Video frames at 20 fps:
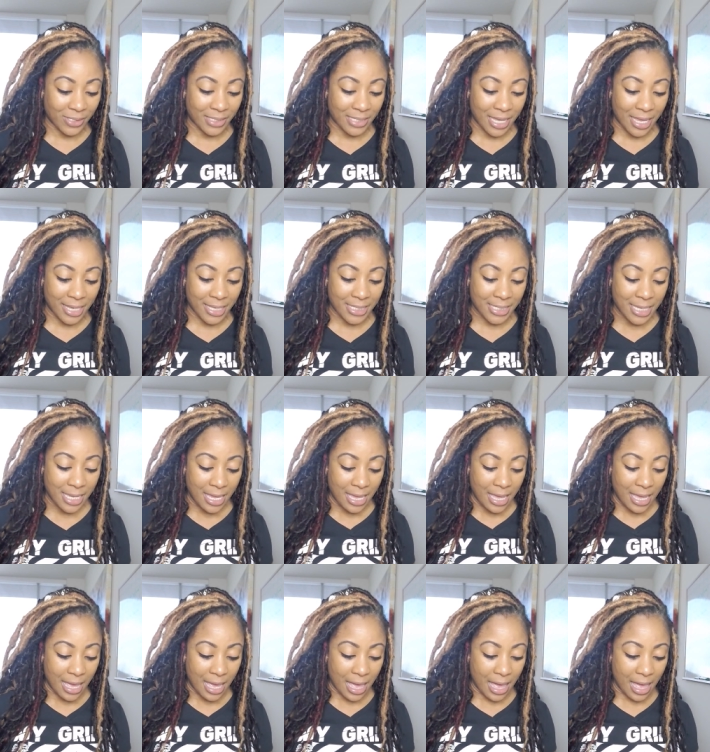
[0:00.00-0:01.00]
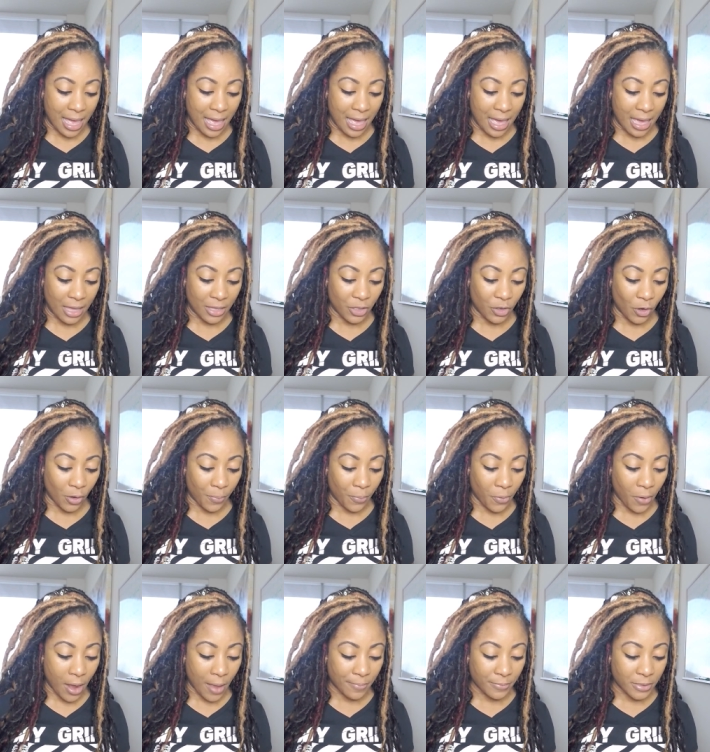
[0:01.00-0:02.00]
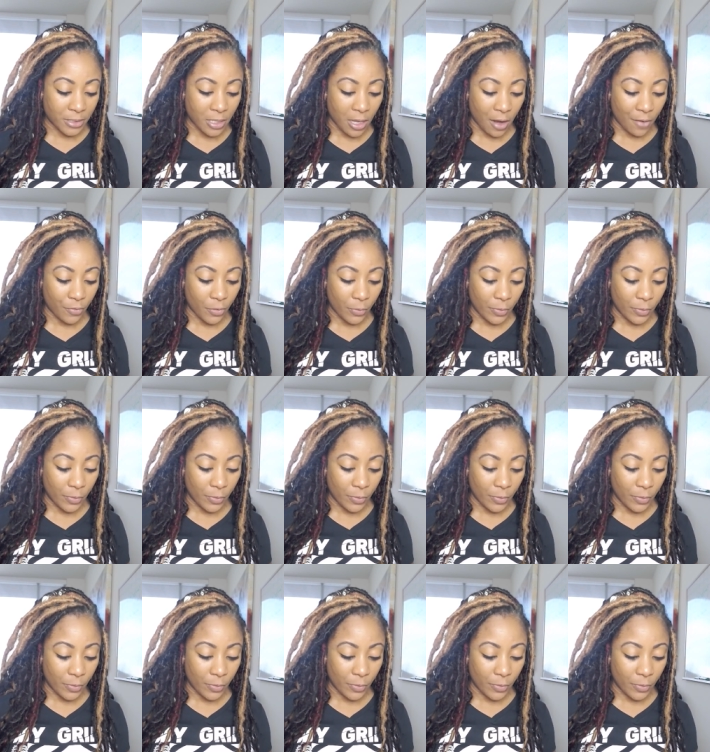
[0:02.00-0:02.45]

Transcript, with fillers: says uh, you're a problem solver.